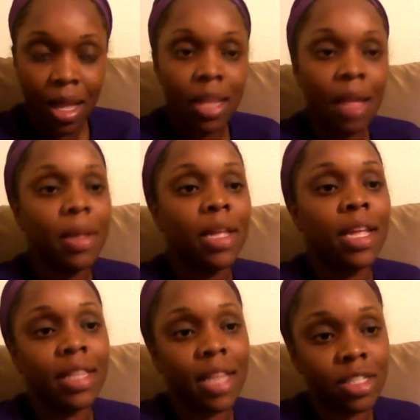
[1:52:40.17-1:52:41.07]
let me
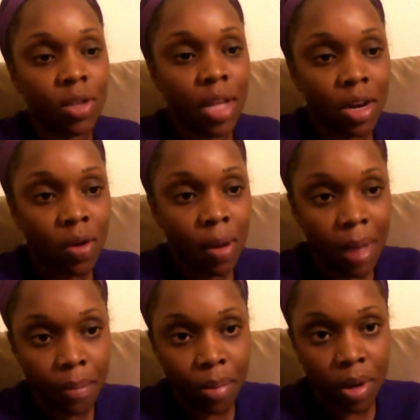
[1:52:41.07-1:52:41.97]
get that so y'all know I'm
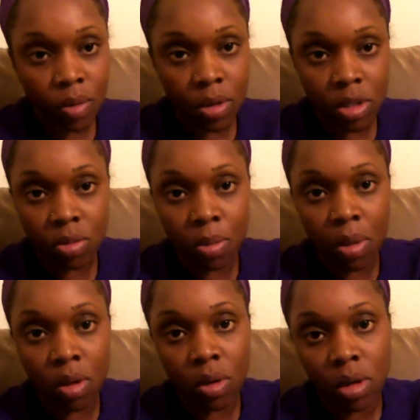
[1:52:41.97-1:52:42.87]
not blowing
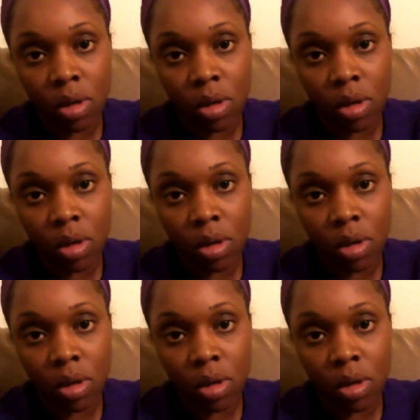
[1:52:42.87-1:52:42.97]
smoke.